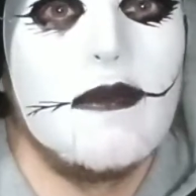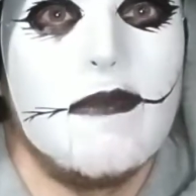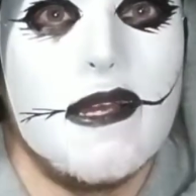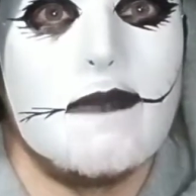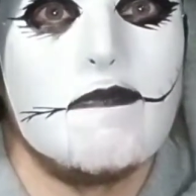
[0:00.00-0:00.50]

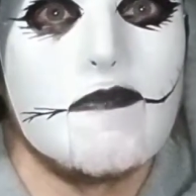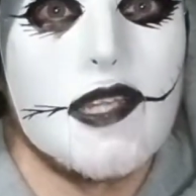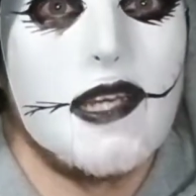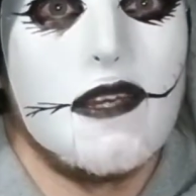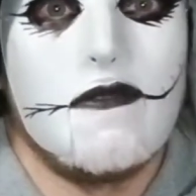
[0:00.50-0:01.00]
Yeah.
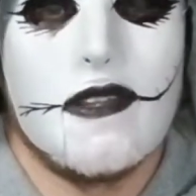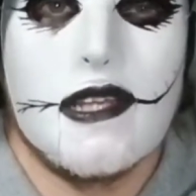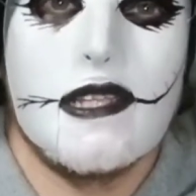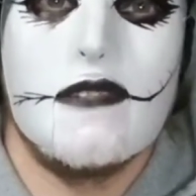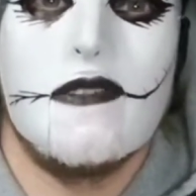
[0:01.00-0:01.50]
If you
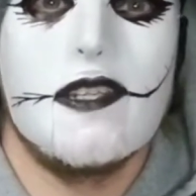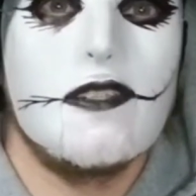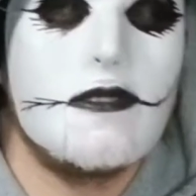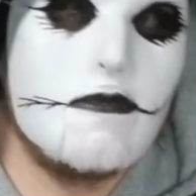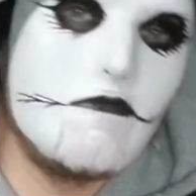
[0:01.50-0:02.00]
like these
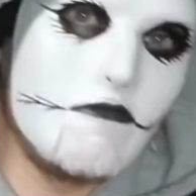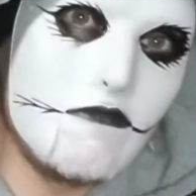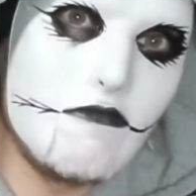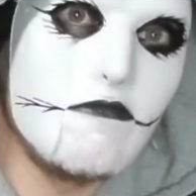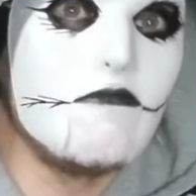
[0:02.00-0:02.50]
figures,
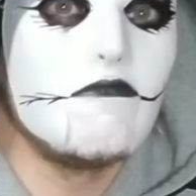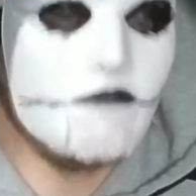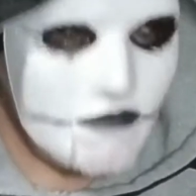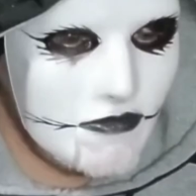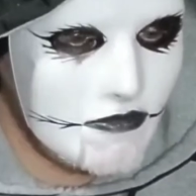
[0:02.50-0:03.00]

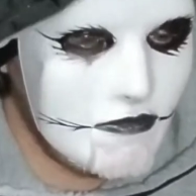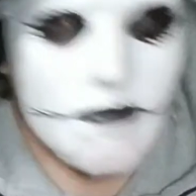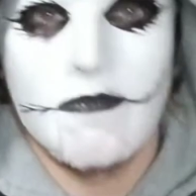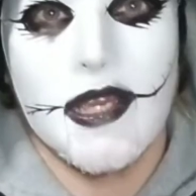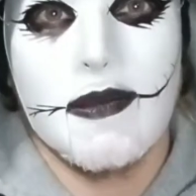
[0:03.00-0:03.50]

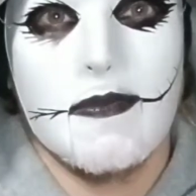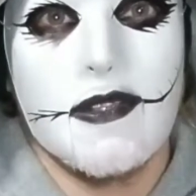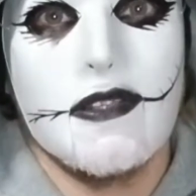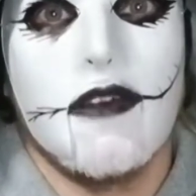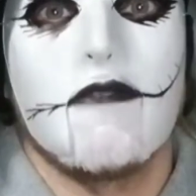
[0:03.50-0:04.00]
pick them up
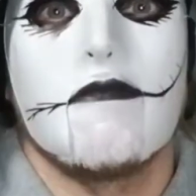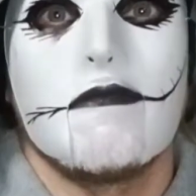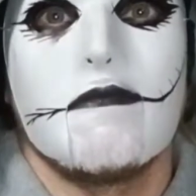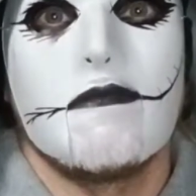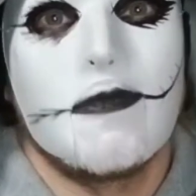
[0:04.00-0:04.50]
yourself.
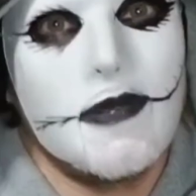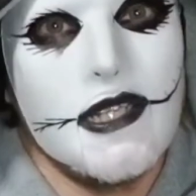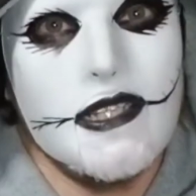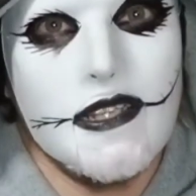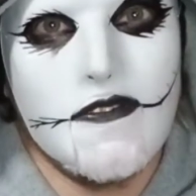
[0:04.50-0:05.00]
They're pretty
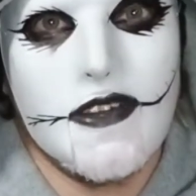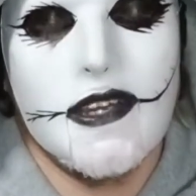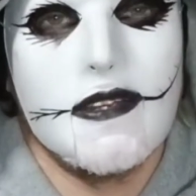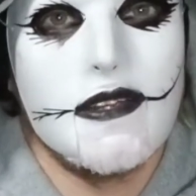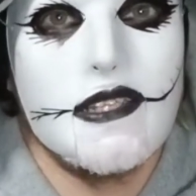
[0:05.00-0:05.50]
easy to
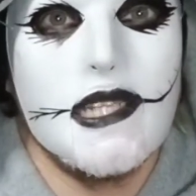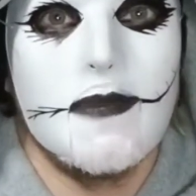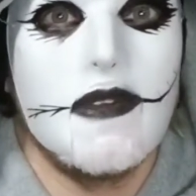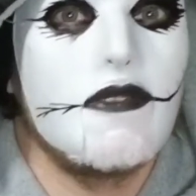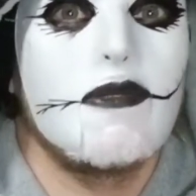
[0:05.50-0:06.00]
find. I've seen
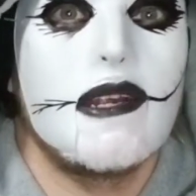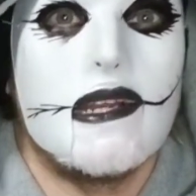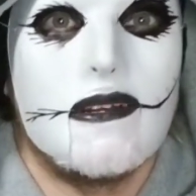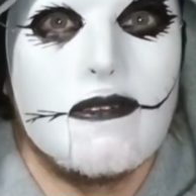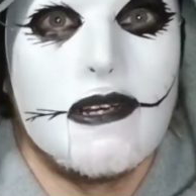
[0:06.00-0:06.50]
them everywhere
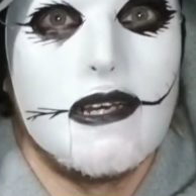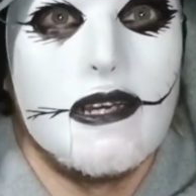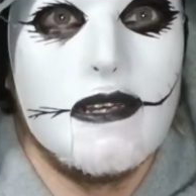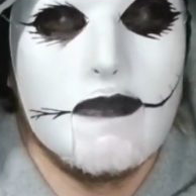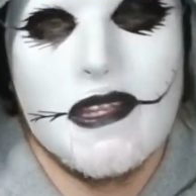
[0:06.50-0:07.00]
now.
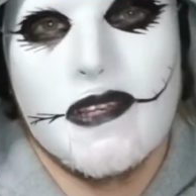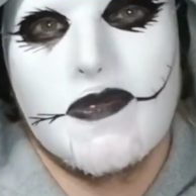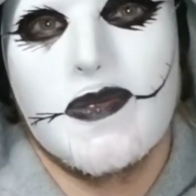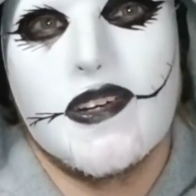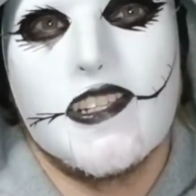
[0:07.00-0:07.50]
Thanks
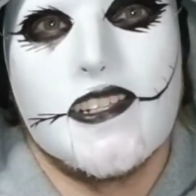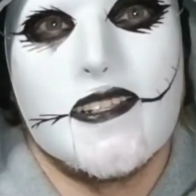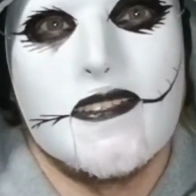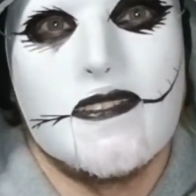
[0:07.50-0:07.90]
for watching.